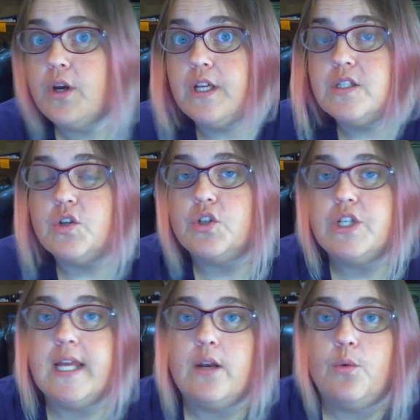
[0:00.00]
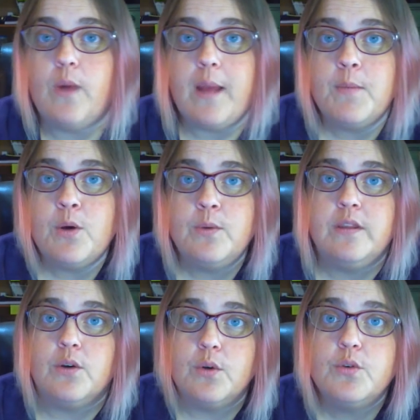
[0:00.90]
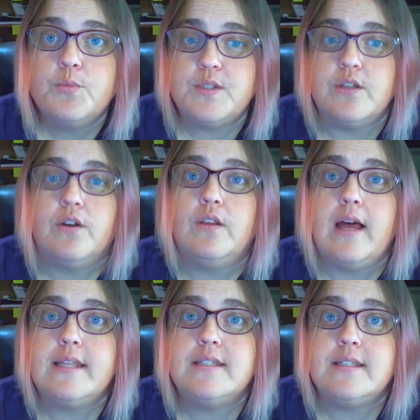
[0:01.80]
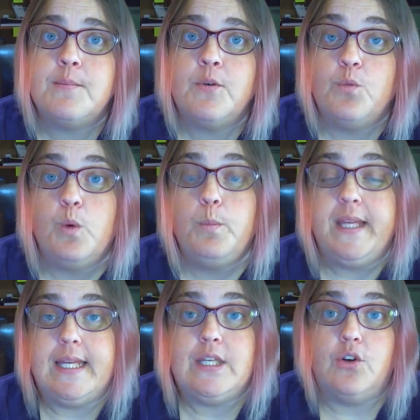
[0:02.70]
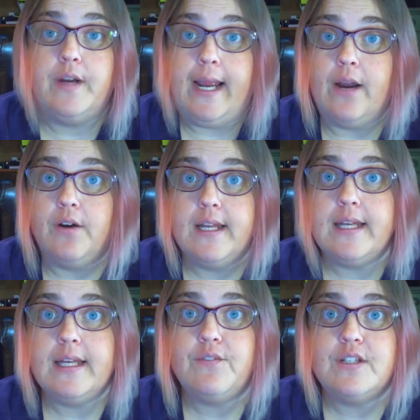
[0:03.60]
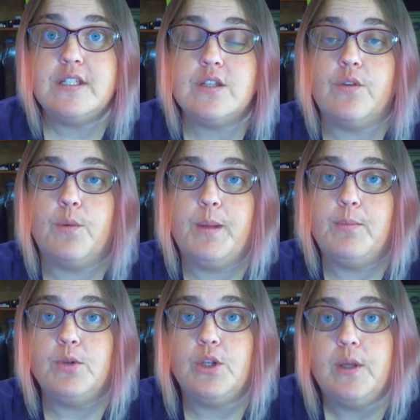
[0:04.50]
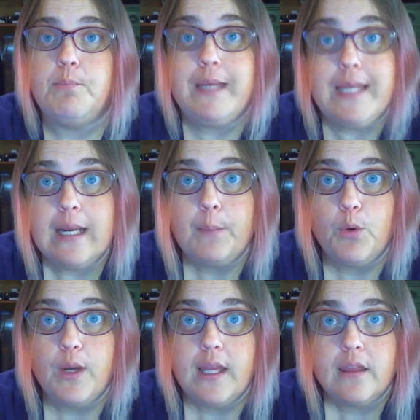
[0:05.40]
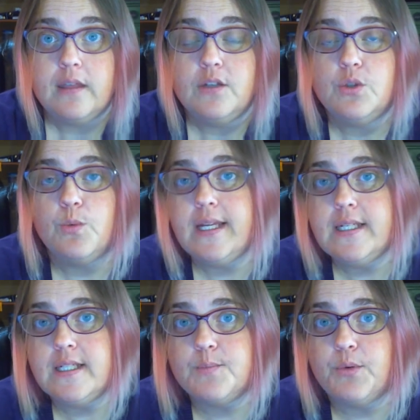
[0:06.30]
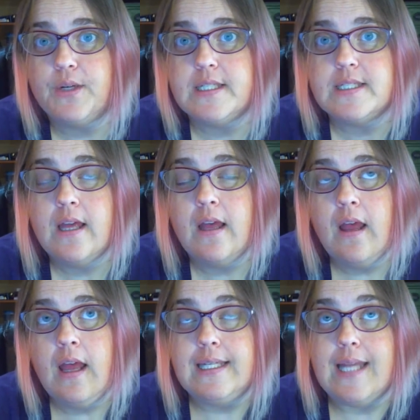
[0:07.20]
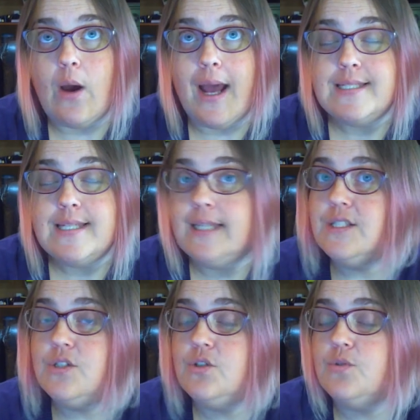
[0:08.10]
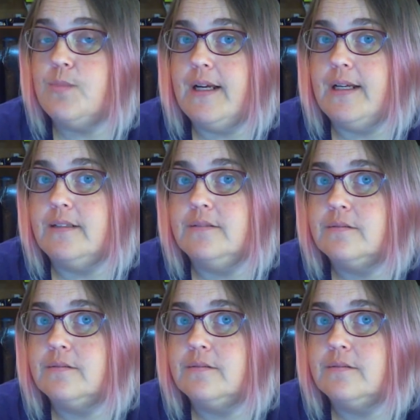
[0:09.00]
and search NaNoWriMo in the groups. There are lots. Some of will be in your area even, so there are people you can meet up with and do writing sprints. Now, I tend to do mine